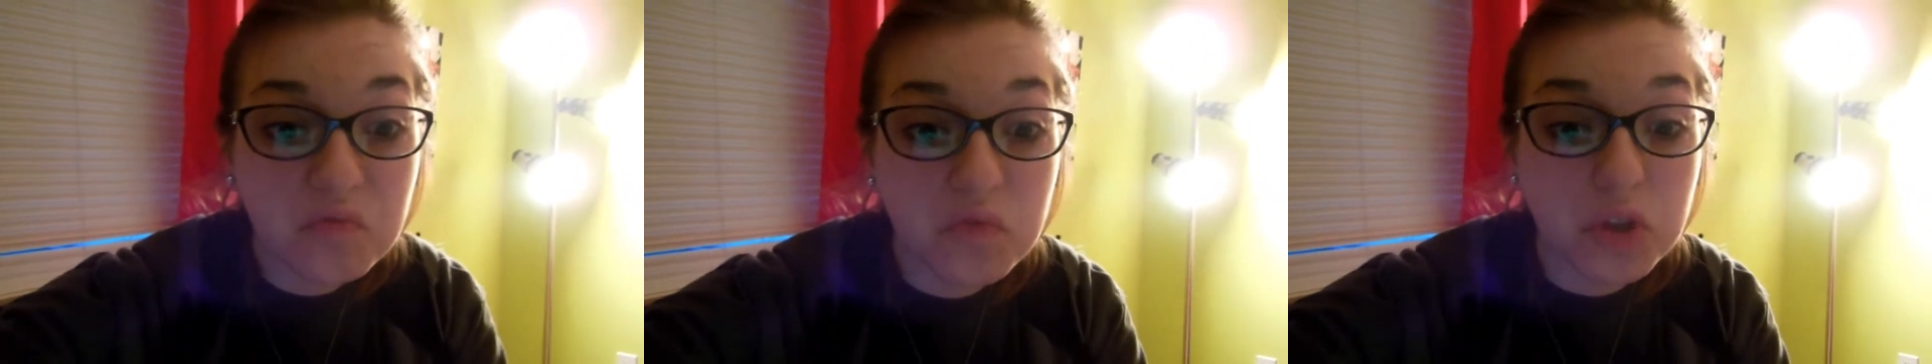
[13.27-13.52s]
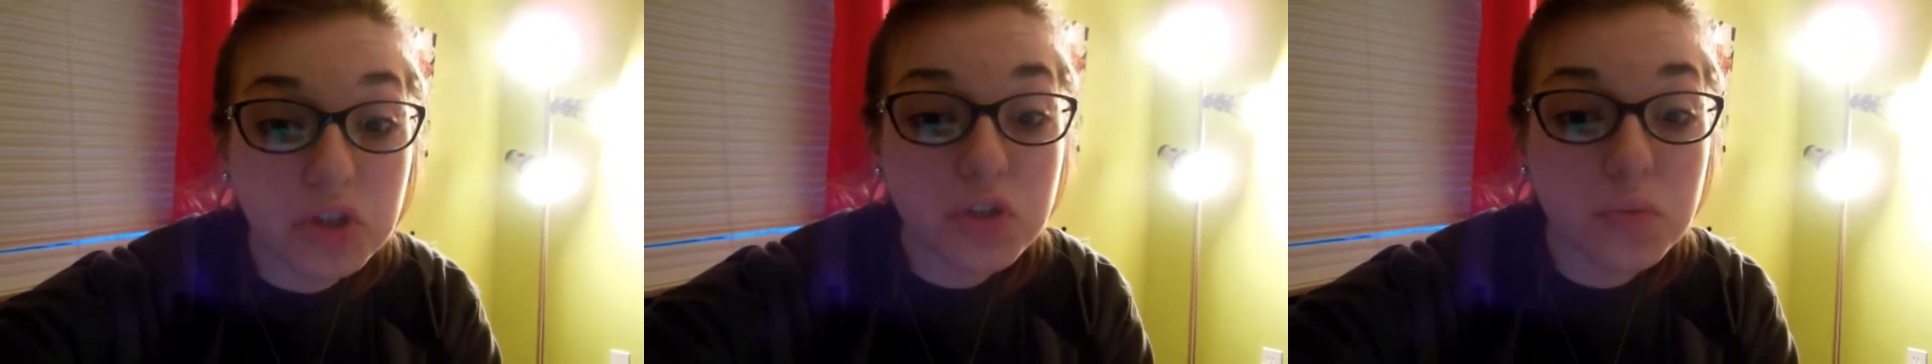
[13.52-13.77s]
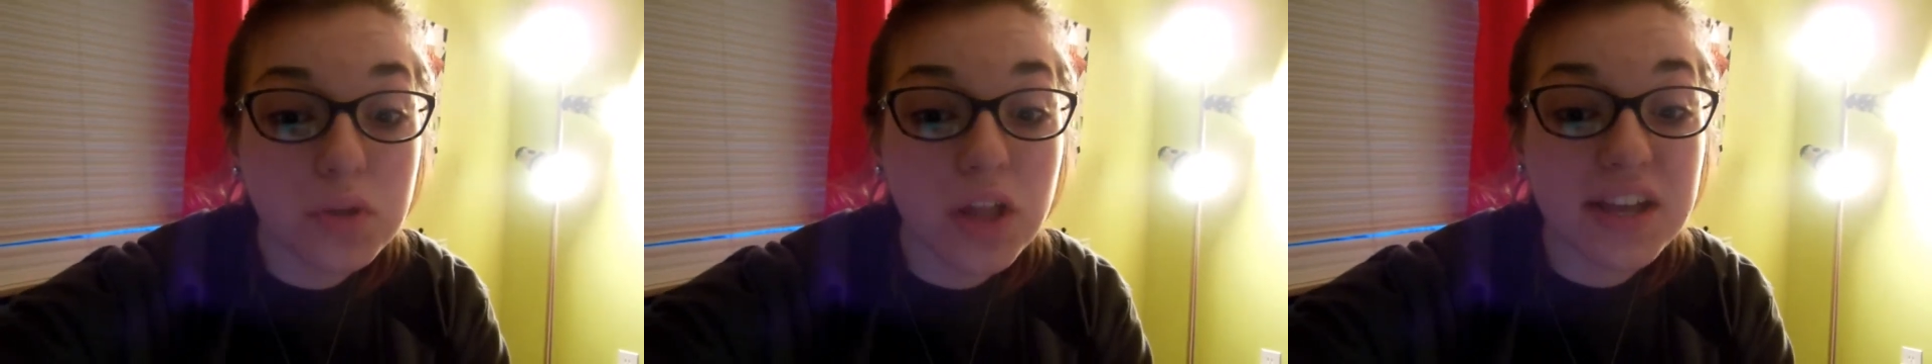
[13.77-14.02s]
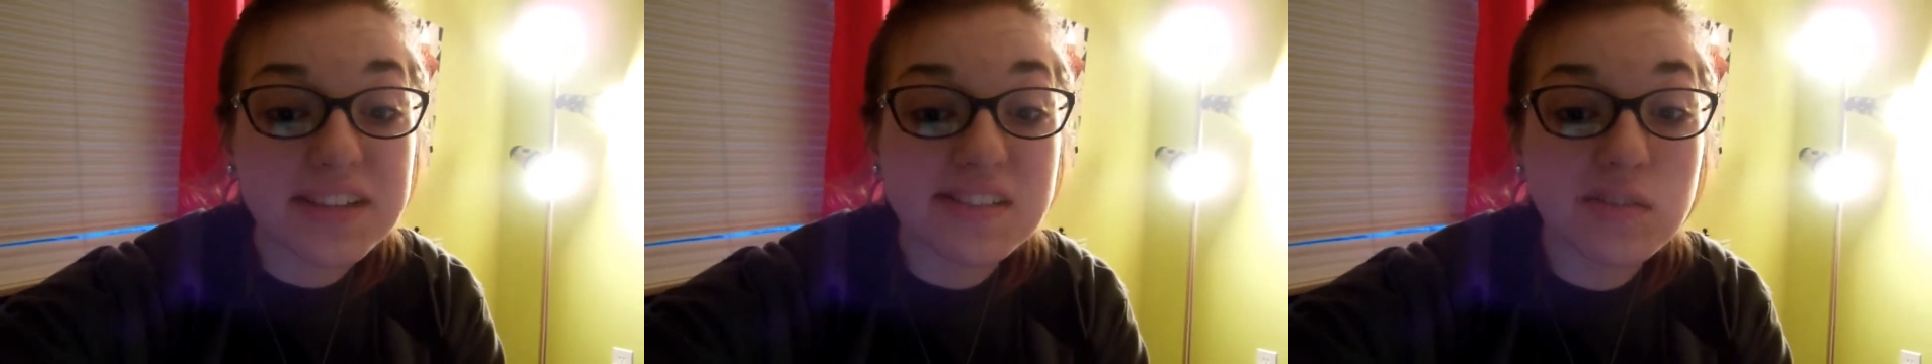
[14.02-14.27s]
virtual
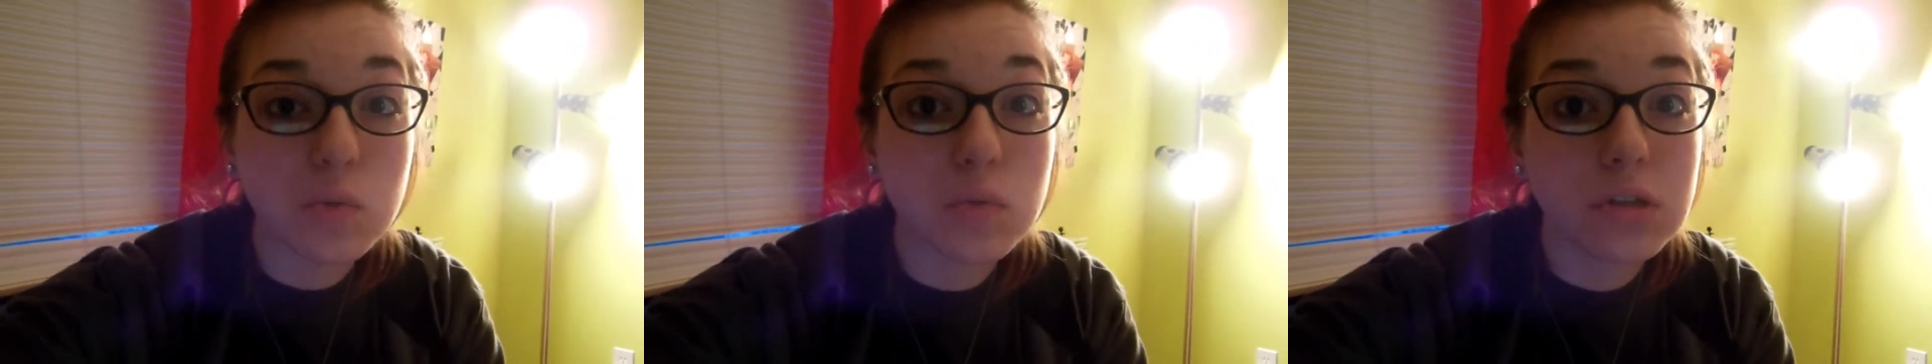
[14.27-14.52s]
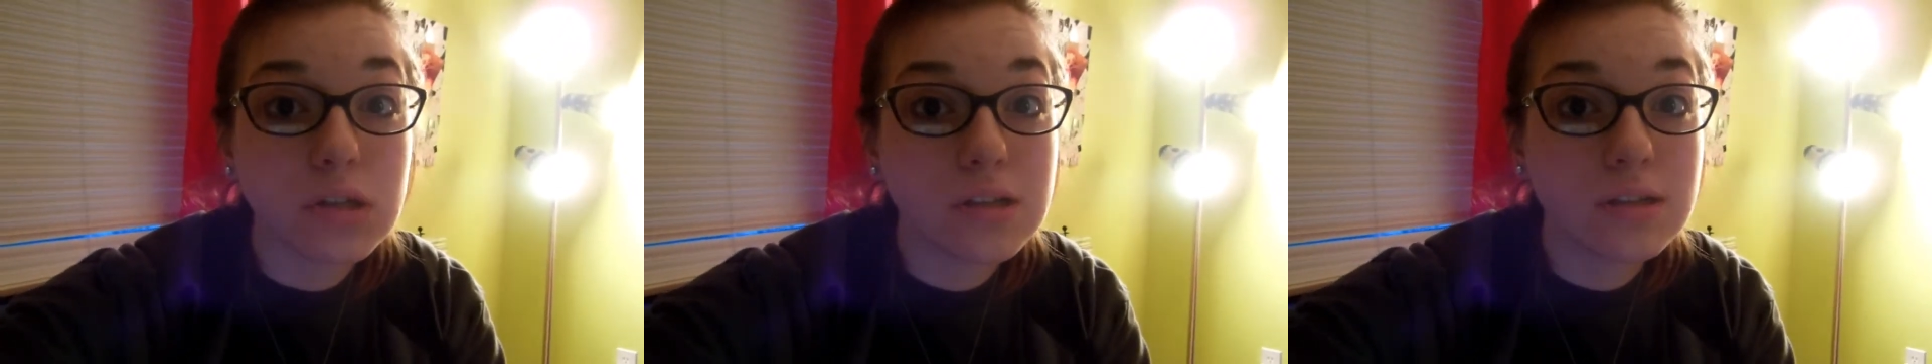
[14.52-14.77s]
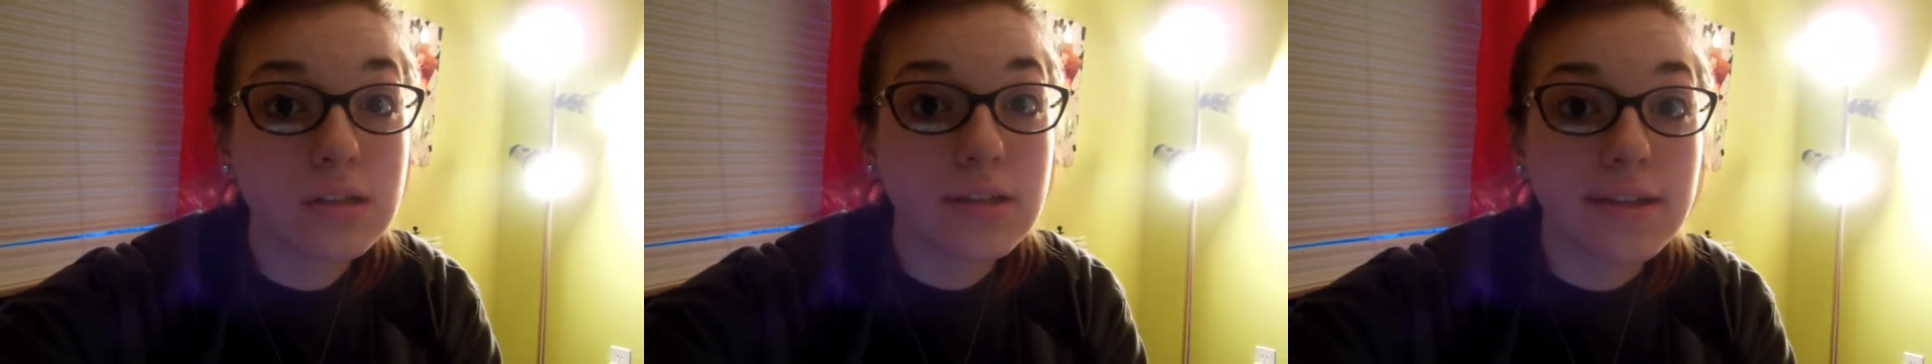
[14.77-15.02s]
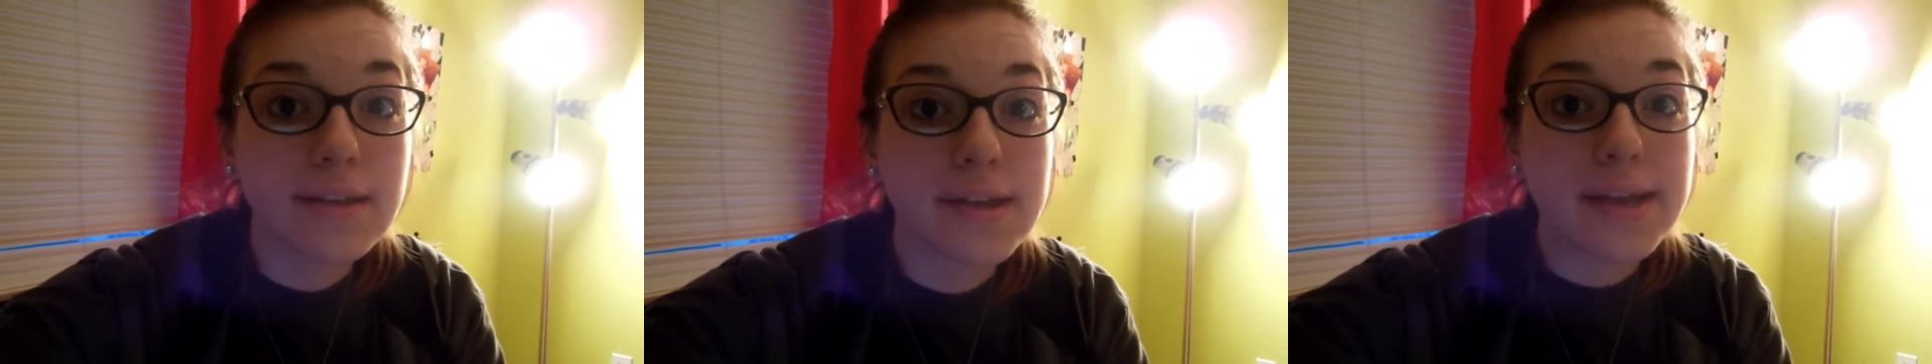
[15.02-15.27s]
high school
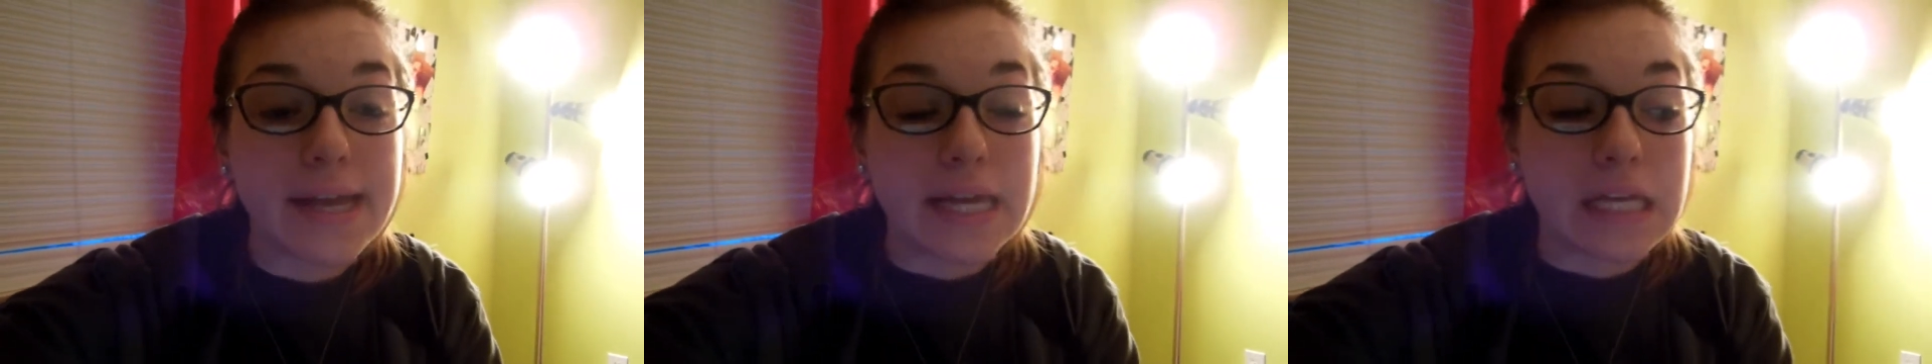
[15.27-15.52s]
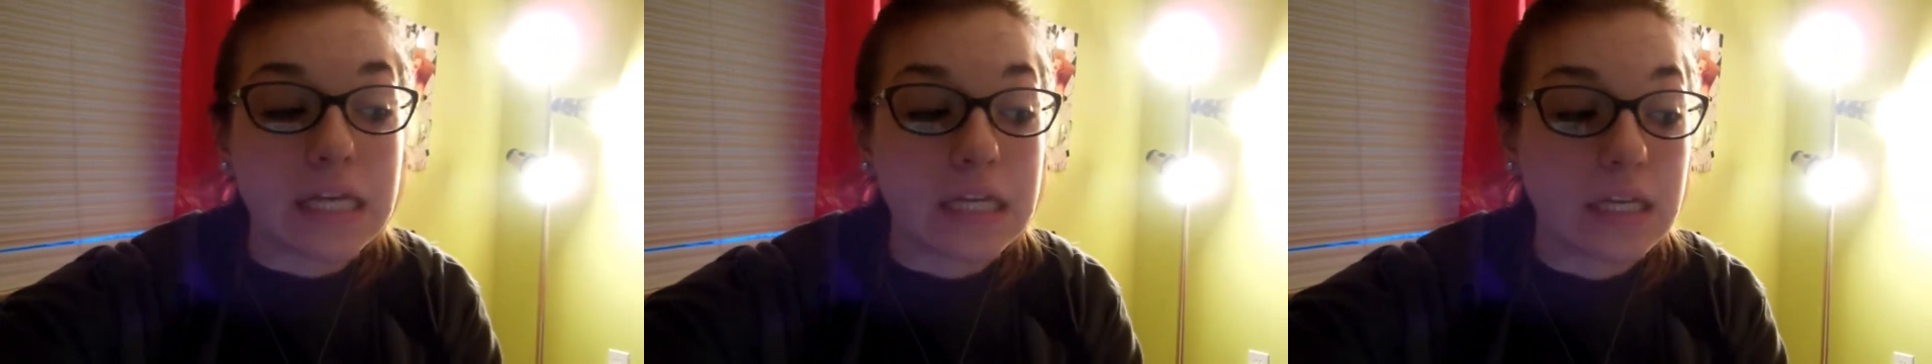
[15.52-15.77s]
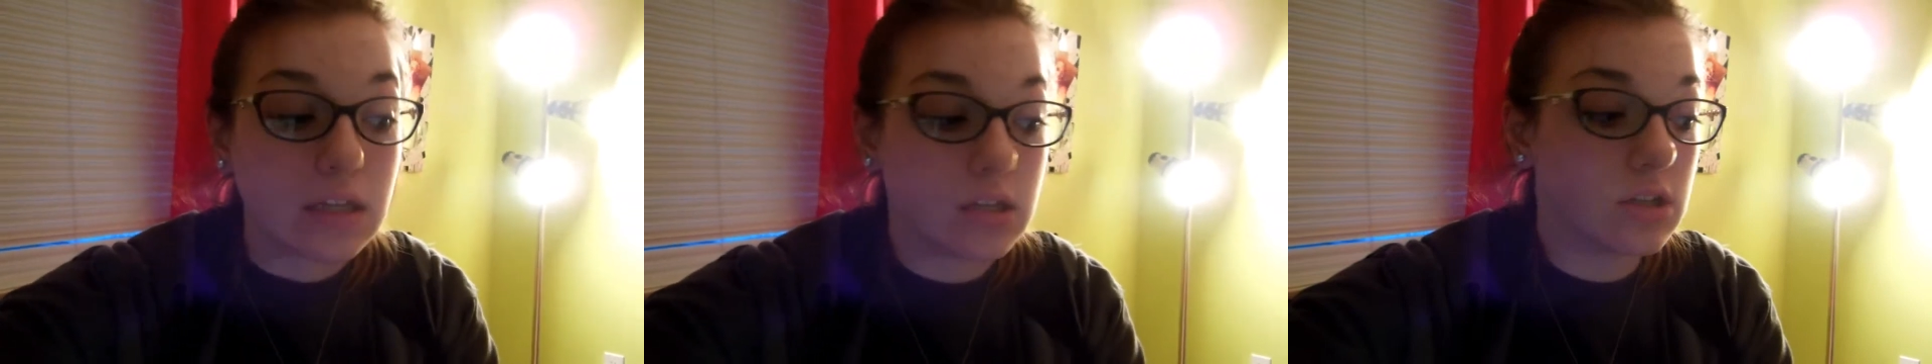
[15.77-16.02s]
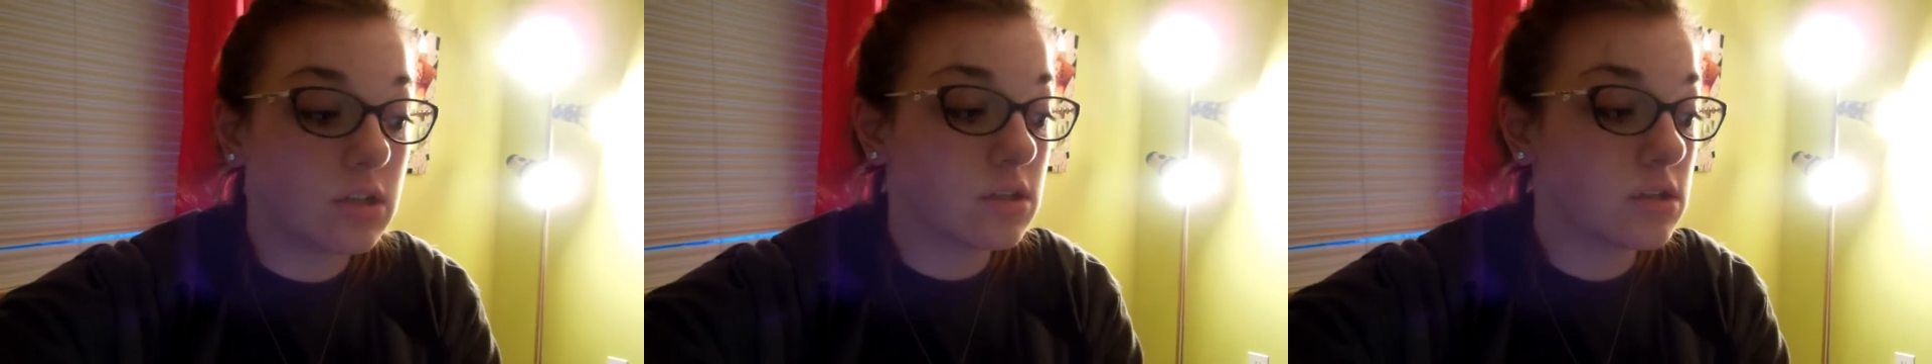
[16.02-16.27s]

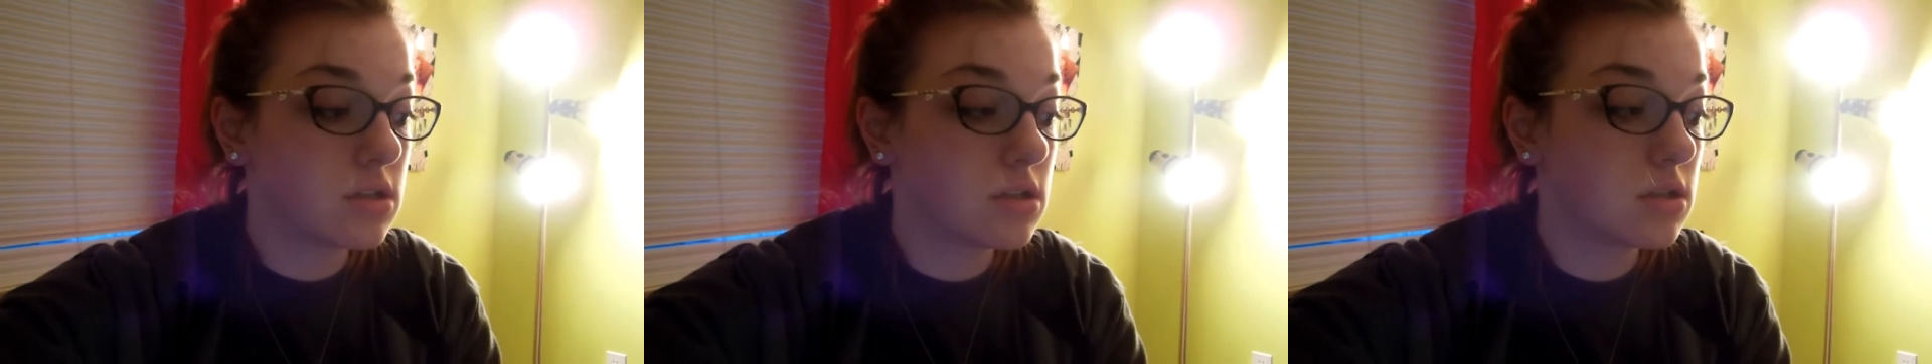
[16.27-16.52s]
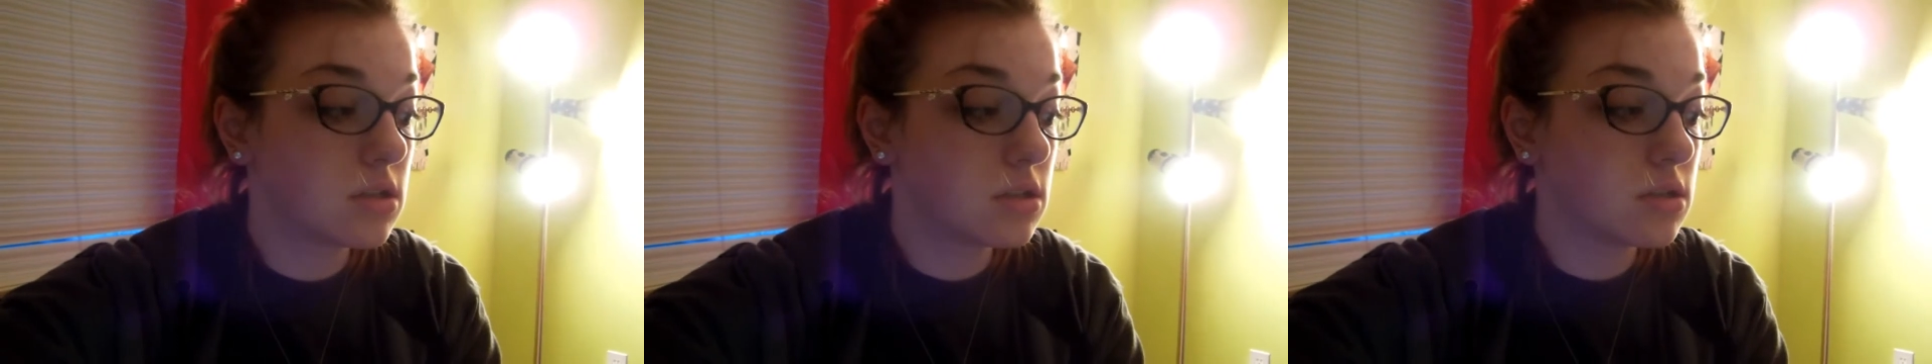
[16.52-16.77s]
and